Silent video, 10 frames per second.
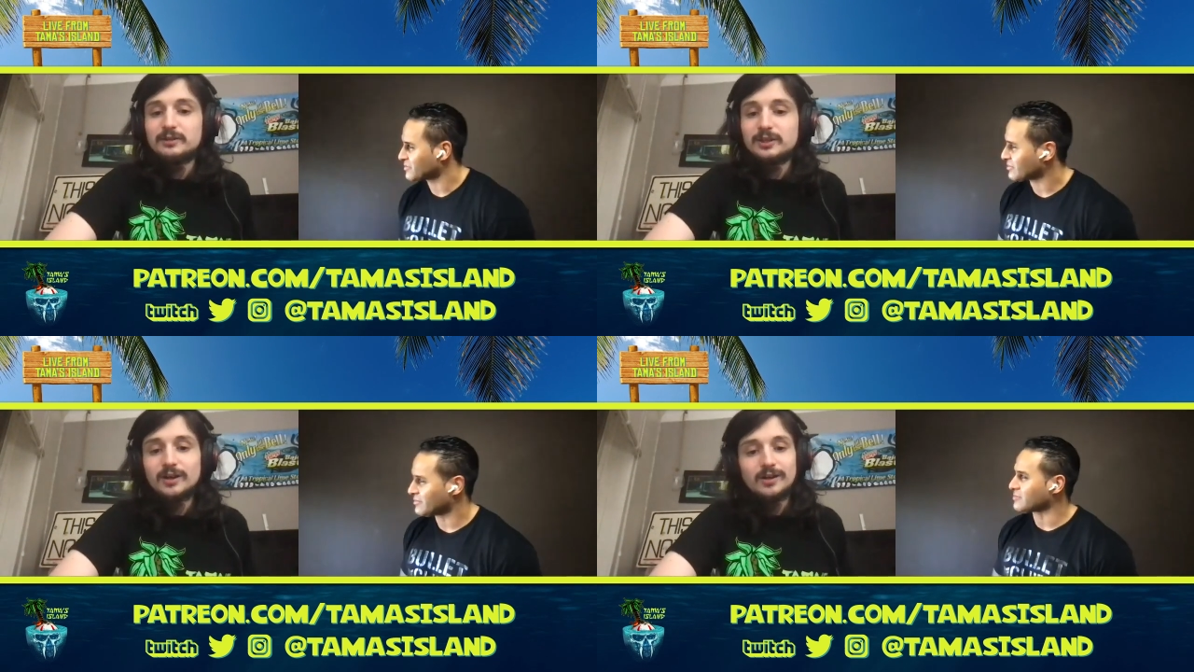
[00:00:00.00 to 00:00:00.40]

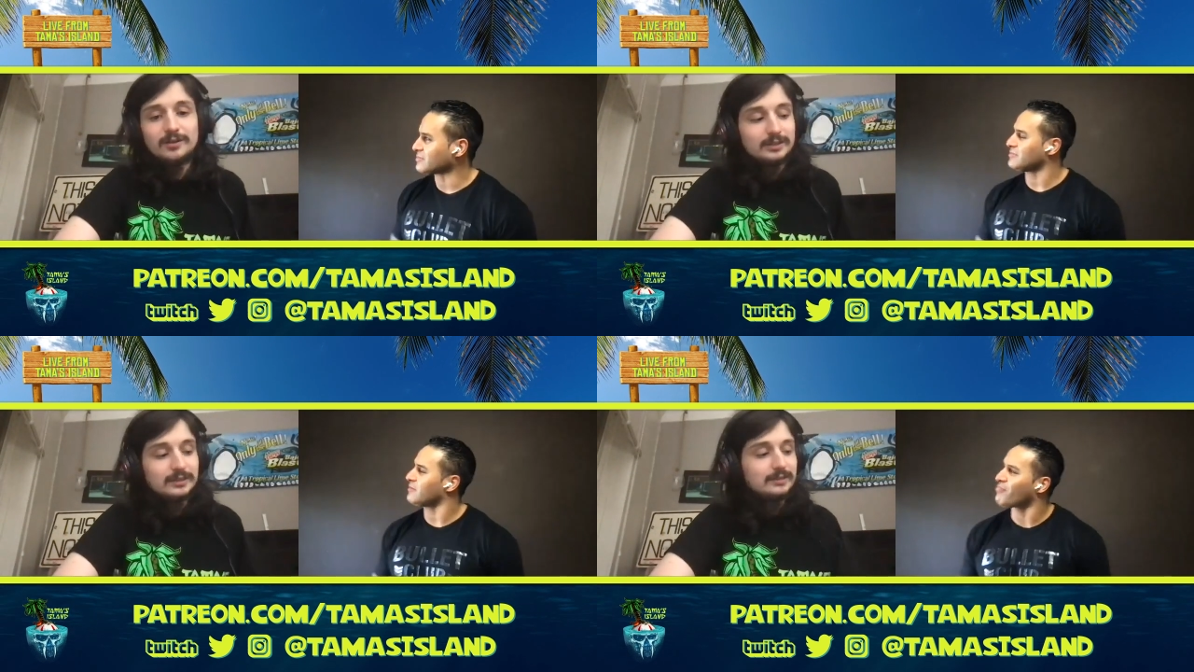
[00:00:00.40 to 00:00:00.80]
Speaker 1: Y'all,
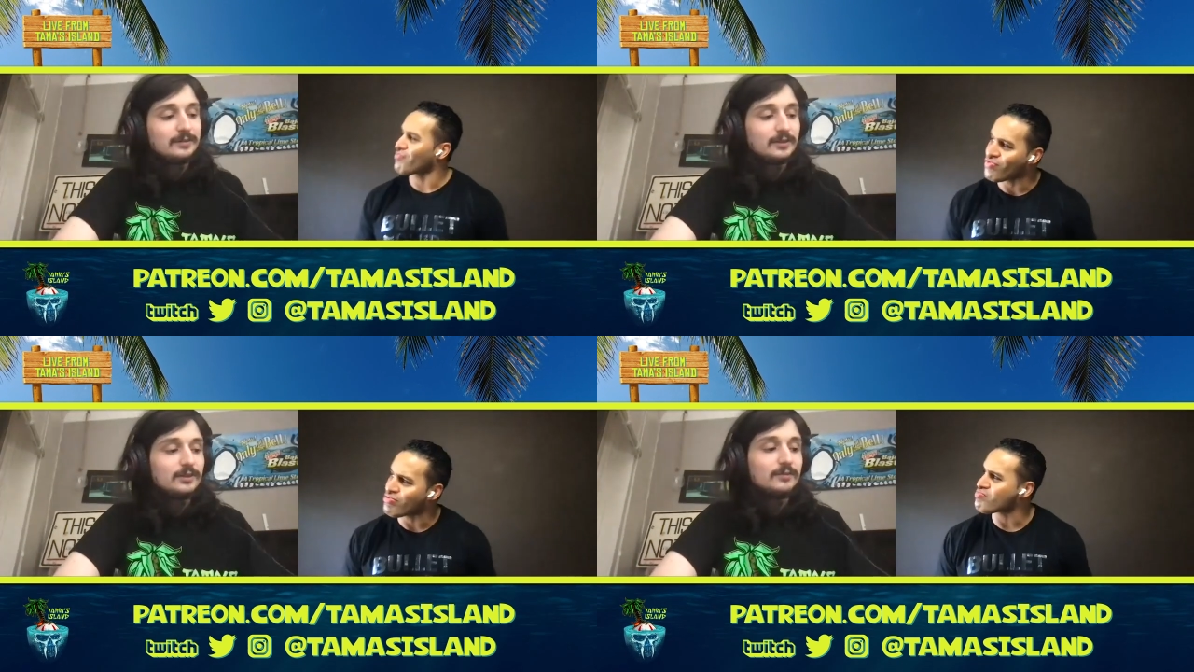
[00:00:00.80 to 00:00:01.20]

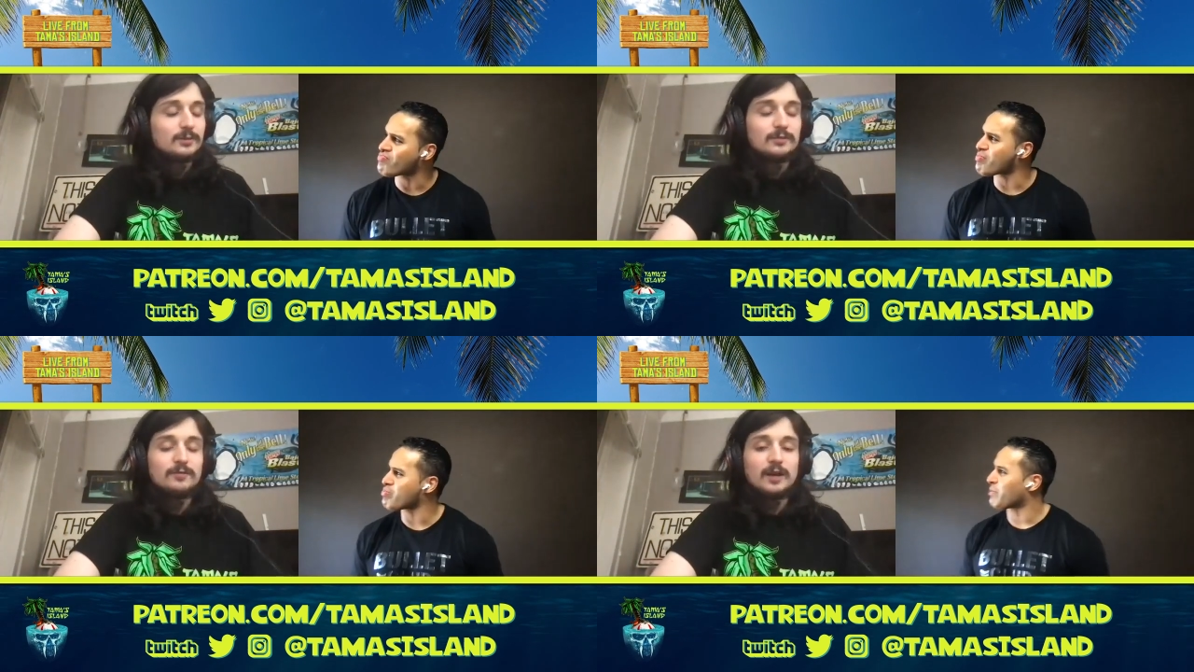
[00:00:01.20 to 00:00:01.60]
the
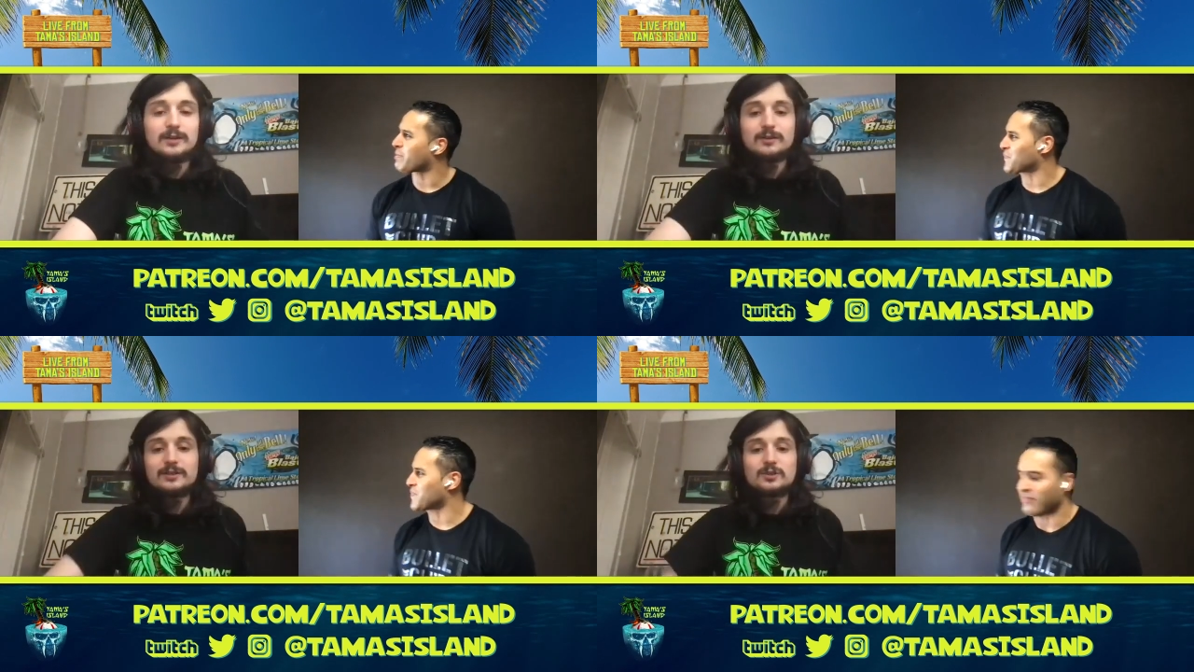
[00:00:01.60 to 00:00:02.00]
the
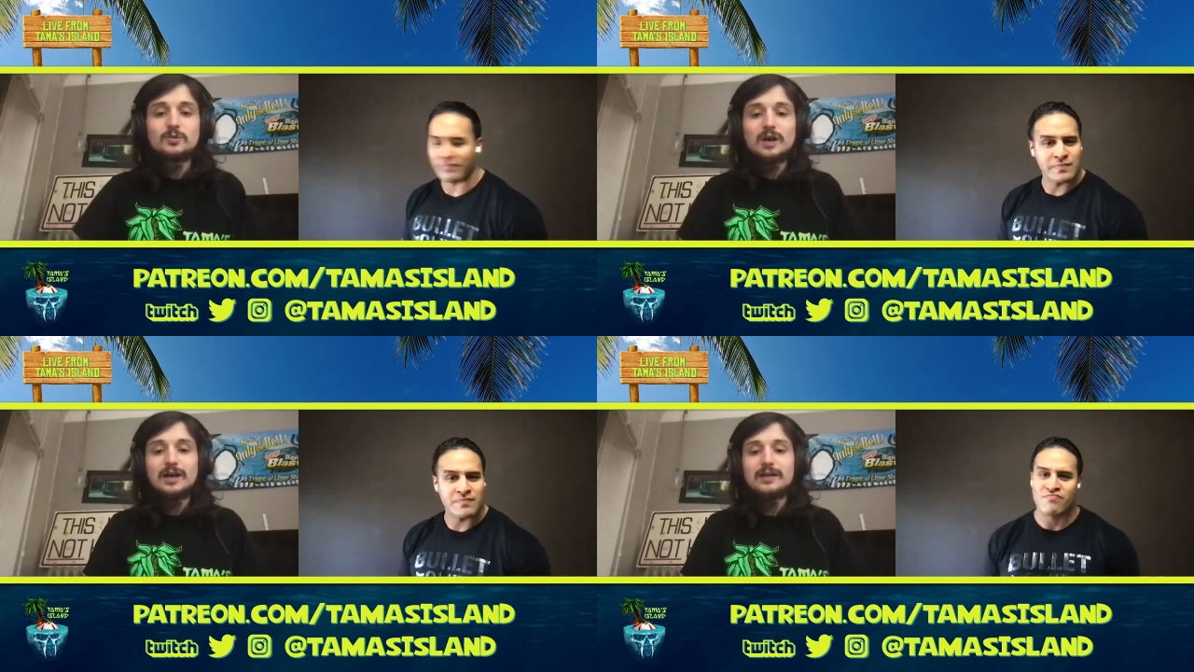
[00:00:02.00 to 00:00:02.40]
firing
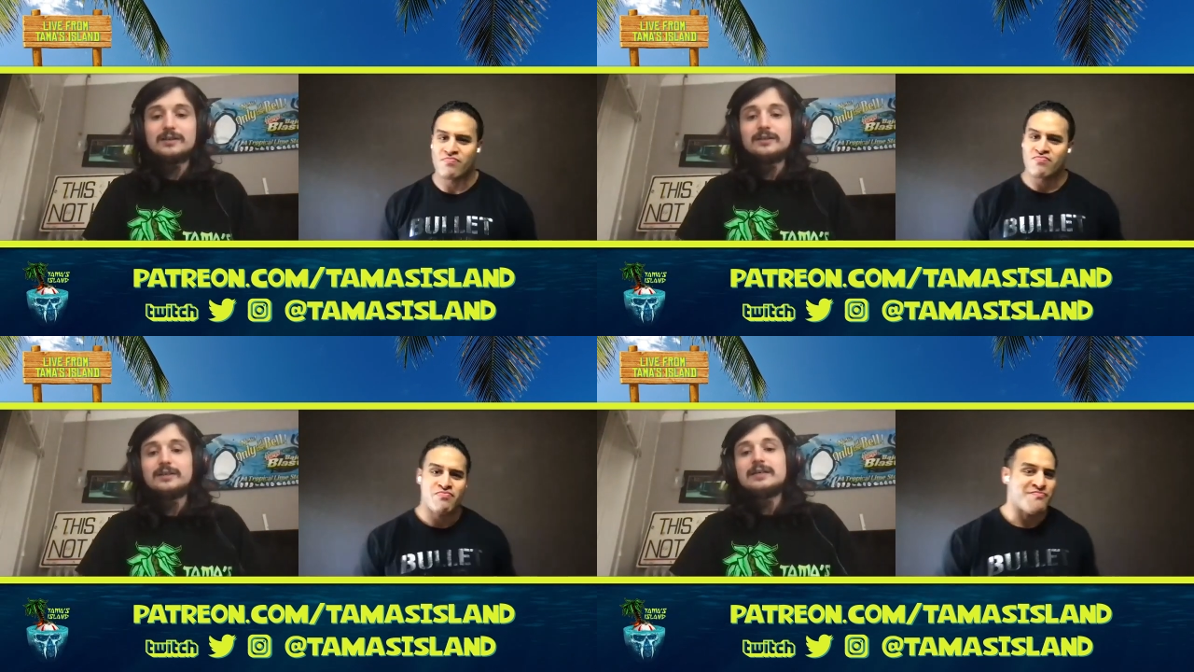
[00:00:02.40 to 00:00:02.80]
squad